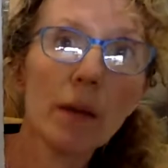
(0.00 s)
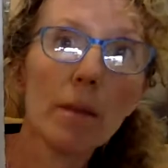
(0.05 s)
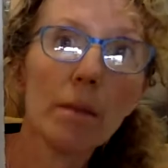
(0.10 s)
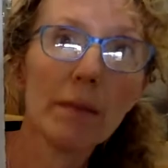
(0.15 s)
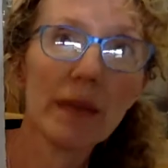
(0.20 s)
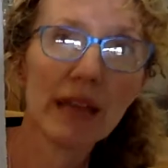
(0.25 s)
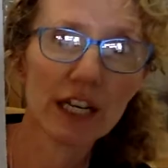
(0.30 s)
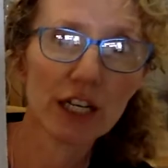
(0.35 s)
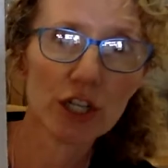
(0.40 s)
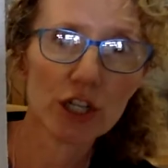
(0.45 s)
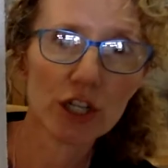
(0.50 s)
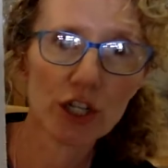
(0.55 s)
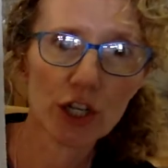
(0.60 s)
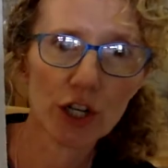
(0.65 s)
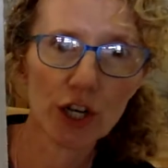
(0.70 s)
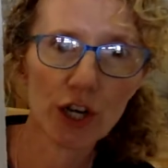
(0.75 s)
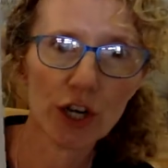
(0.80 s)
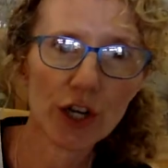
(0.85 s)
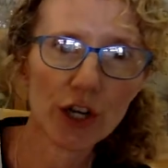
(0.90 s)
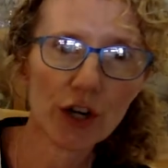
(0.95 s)
Make
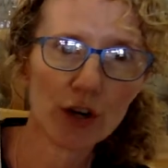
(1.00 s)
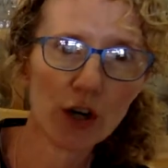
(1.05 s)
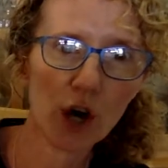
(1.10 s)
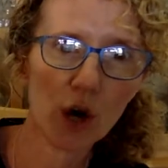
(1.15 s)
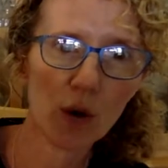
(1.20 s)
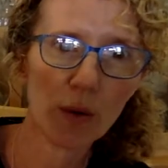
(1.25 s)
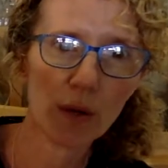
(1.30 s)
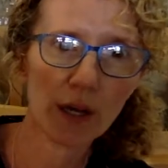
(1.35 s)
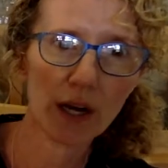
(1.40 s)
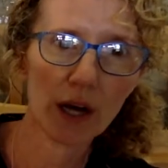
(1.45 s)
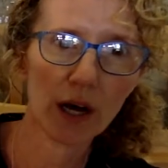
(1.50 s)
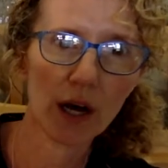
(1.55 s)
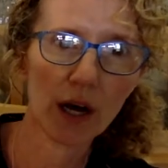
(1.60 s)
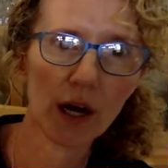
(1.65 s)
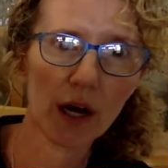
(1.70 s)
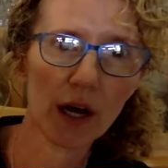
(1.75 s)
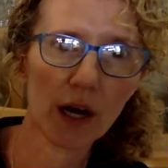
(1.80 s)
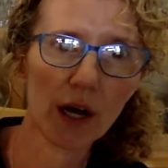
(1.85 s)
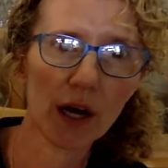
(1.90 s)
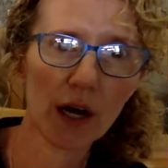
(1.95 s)
sure you're going
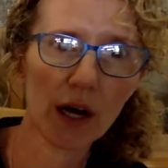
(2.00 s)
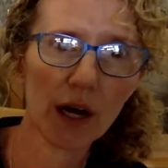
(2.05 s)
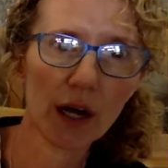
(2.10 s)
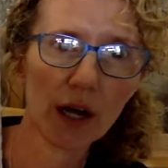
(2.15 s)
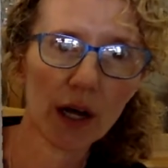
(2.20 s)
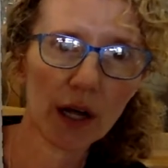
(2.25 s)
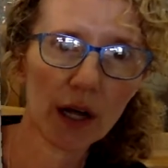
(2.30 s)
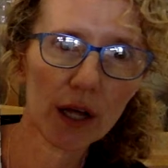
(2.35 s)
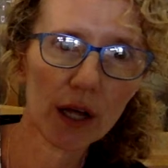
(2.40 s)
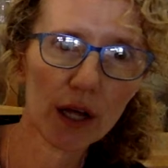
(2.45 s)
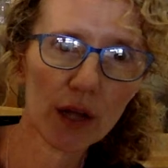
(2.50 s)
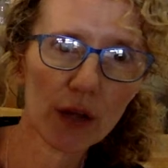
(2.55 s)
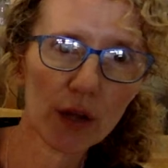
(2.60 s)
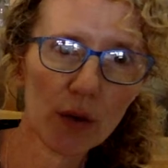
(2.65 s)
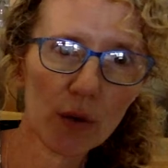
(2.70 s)
all